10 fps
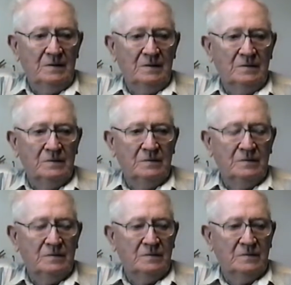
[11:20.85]

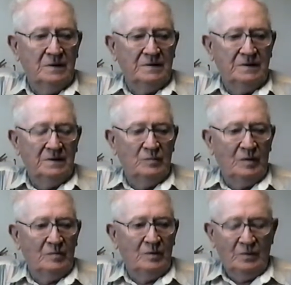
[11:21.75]
oh, I can't
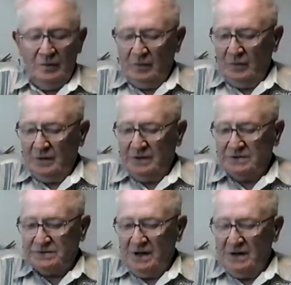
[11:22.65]
remember what
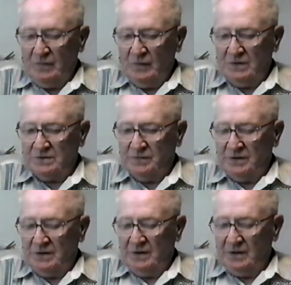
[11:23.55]
his name was, but
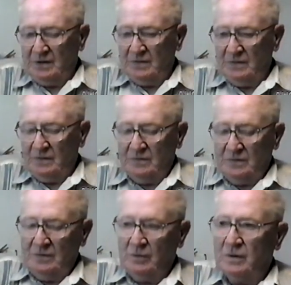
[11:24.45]
he had a
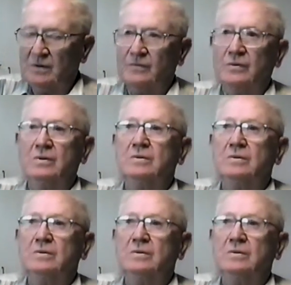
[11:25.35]
wonderful.